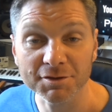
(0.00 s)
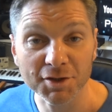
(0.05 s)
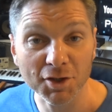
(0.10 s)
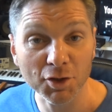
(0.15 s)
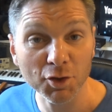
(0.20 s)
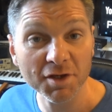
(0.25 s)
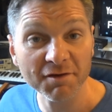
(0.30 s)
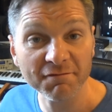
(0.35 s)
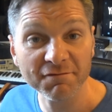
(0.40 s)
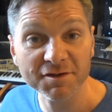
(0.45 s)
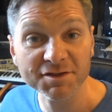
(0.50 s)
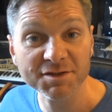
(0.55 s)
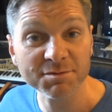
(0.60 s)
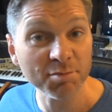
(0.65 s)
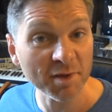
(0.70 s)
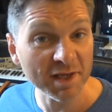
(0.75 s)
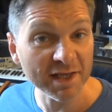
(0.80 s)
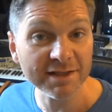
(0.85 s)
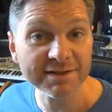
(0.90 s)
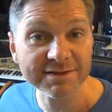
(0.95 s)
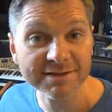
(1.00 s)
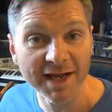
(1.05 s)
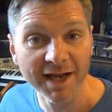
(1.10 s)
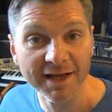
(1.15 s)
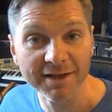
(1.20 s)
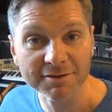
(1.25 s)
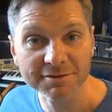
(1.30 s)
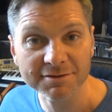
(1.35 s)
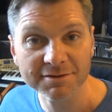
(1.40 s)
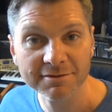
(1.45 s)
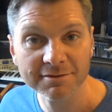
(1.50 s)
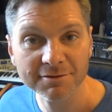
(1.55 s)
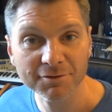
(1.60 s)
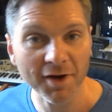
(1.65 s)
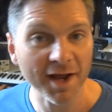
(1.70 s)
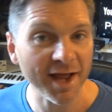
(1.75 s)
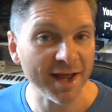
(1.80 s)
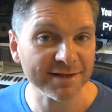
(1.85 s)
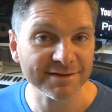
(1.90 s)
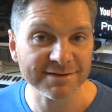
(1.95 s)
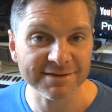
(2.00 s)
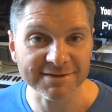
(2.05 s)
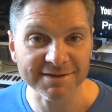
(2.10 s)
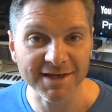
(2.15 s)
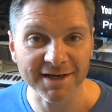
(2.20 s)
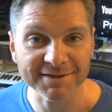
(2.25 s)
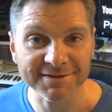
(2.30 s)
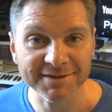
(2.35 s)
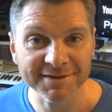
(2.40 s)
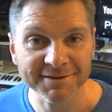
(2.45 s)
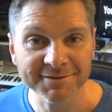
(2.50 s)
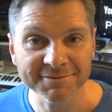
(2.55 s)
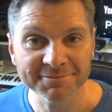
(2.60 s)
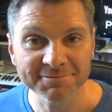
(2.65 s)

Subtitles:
So you're looking for speed scales, great exercise.